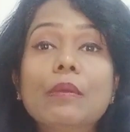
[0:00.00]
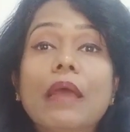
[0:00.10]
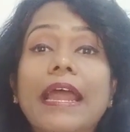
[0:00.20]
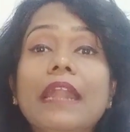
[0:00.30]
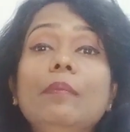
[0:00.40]

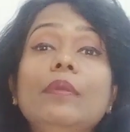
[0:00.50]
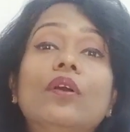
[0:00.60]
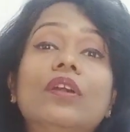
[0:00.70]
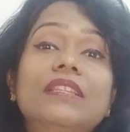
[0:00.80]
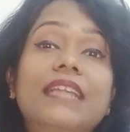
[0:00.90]
And
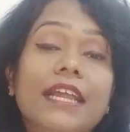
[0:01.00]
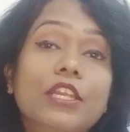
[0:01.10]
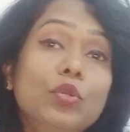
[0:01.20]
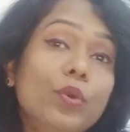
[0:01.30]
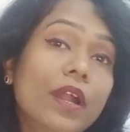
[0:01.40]
beyond
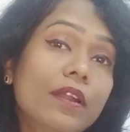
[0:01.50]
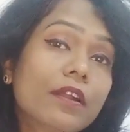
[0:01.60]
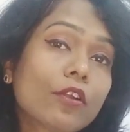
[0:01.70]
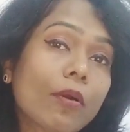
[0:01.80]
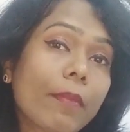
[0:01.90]
that
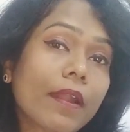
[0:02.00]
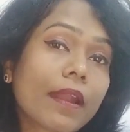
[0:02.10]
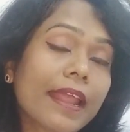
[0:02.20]
200 kilometer,